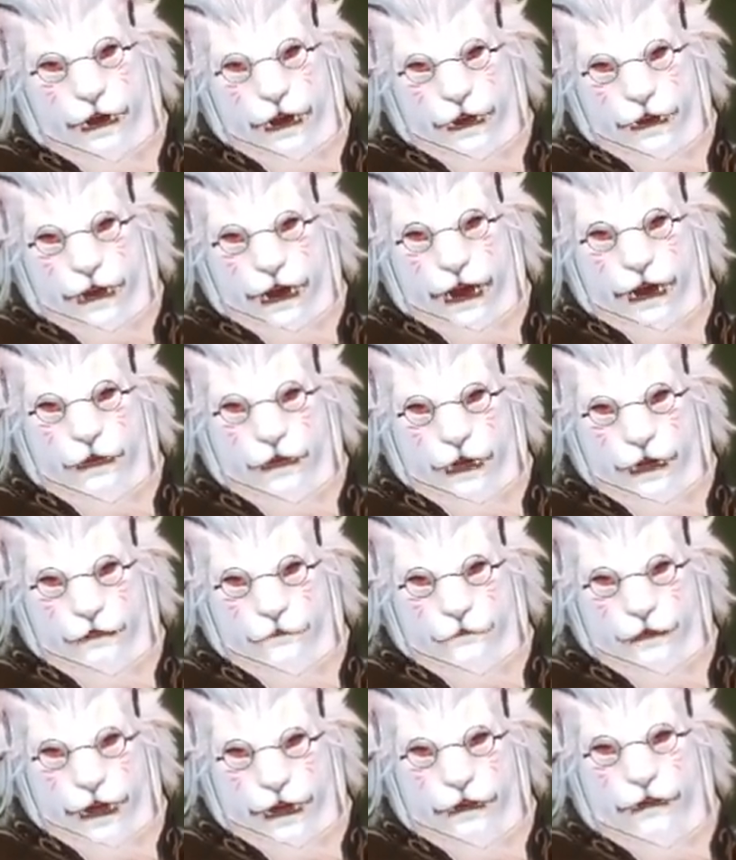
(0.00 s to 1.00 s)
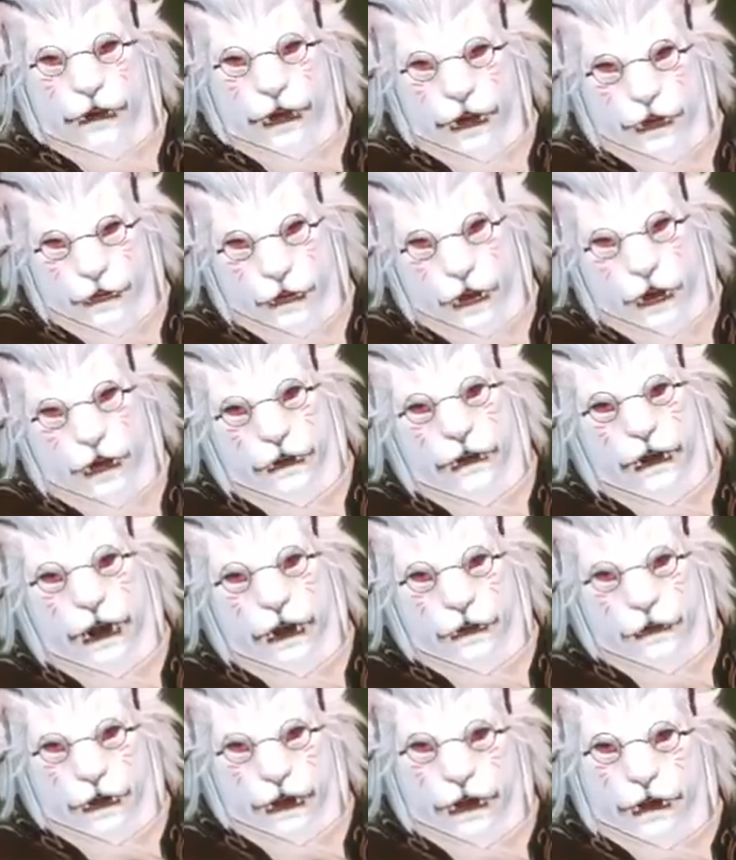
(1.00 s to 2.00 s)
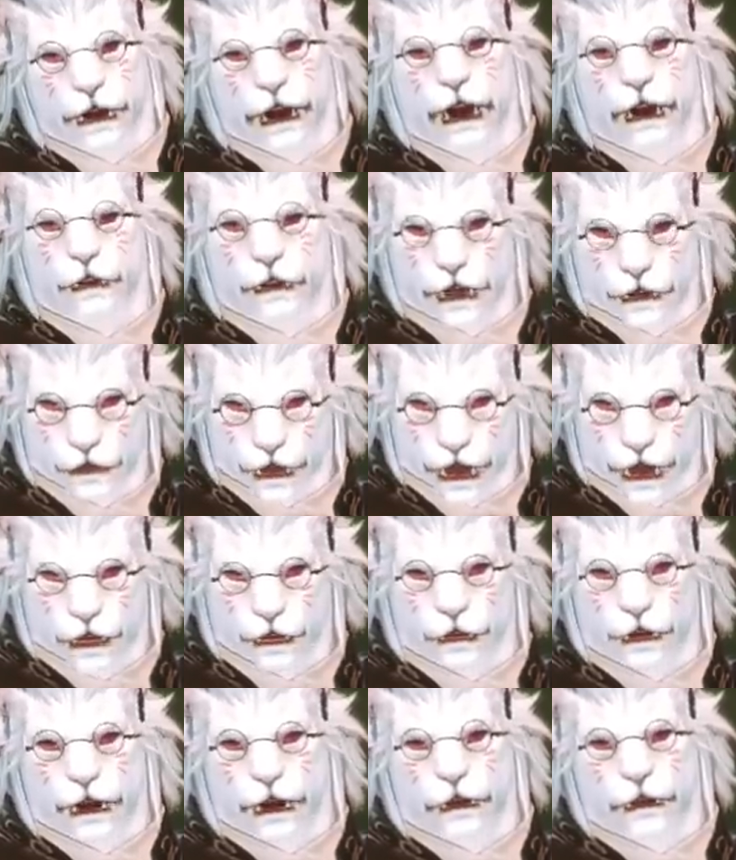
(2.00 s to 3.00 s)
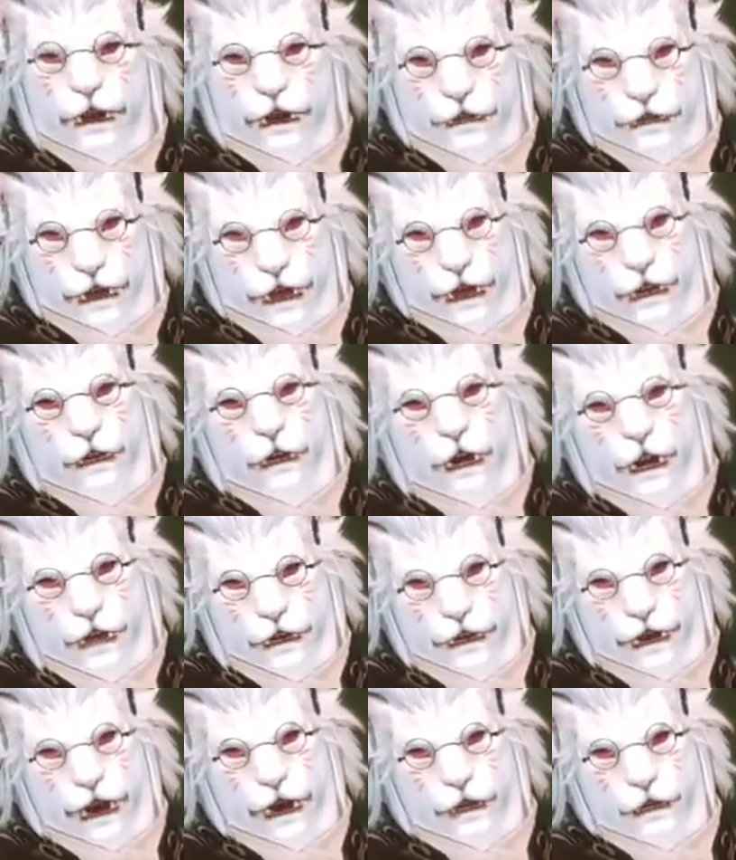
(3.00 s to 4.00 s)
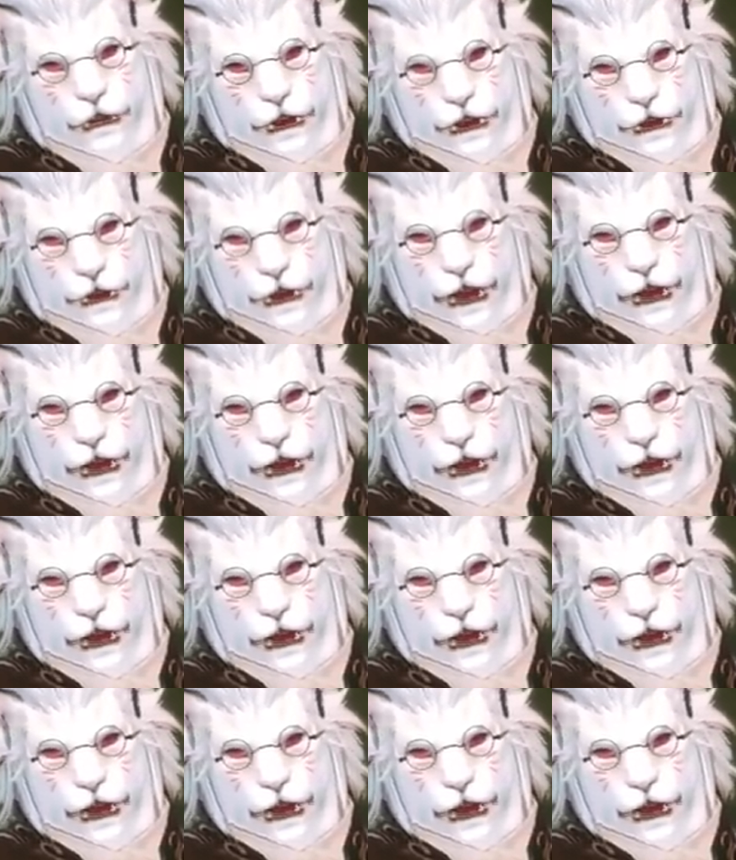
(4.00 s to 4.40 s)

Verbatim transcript: So that's pretty much it for uh, for